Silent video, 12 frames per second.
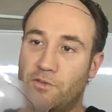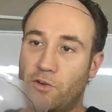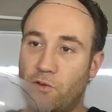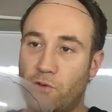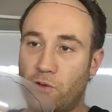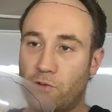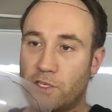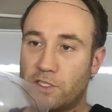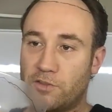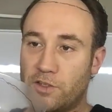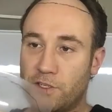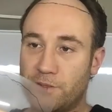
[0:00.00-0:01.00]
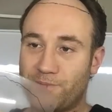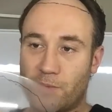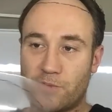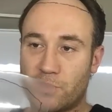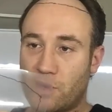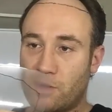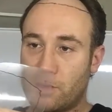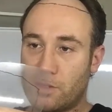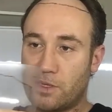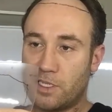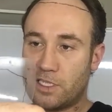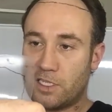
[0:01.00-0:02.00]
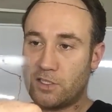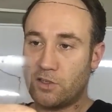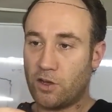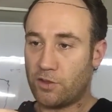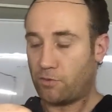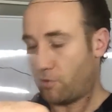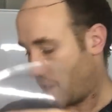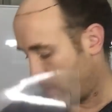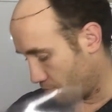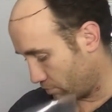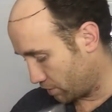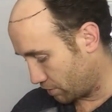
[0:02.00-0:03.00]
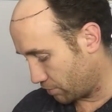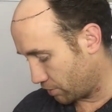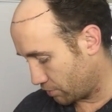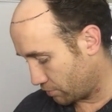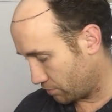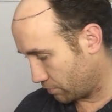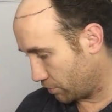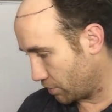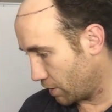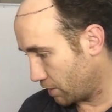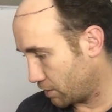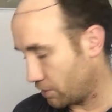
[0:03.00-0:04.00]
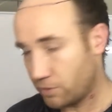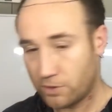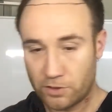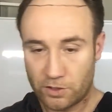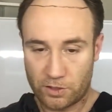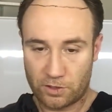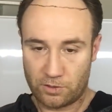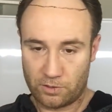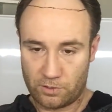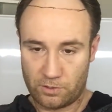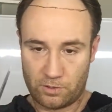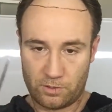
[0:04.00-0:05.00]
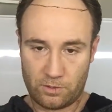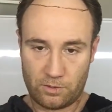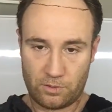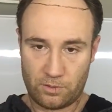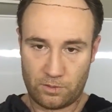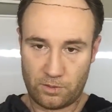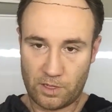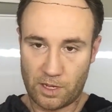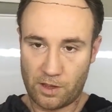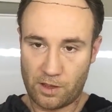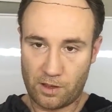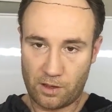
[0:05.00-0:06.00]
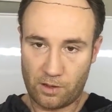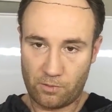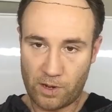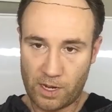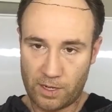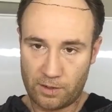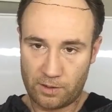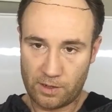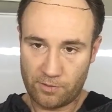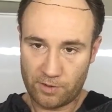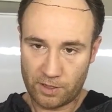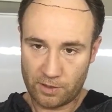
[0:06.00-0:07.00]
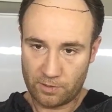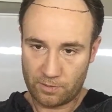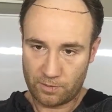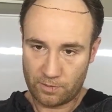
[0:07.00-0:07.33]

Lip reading: for all the rest of you, I'm sorry, but this is not the right material. You need to use the other way. You have to.